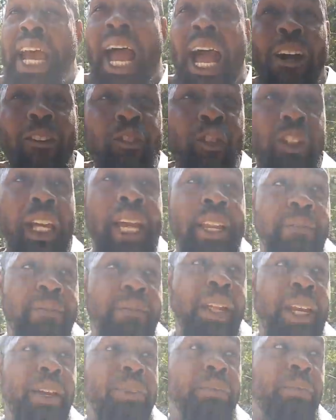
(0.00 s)
outside of
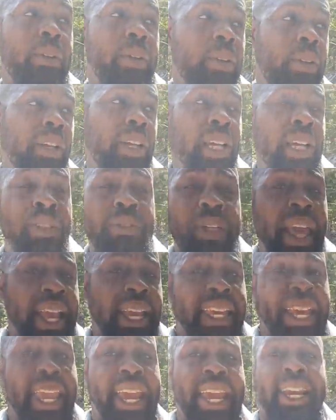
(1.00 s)
them, they
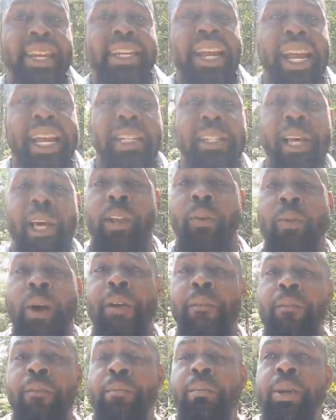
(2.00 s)
can't take that away
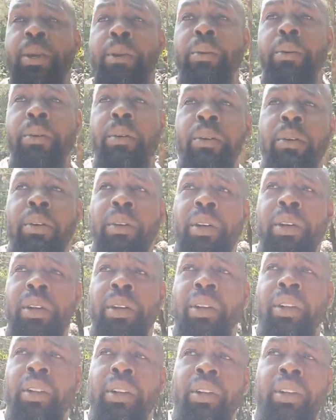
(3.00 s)
from you.
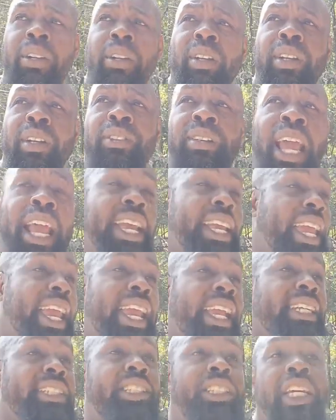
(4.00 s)
They
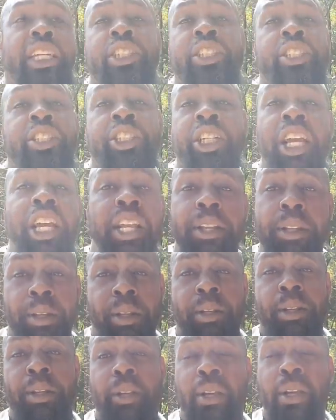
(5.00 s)
can't say shit
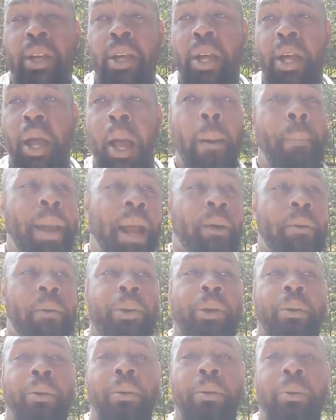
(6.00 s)
about you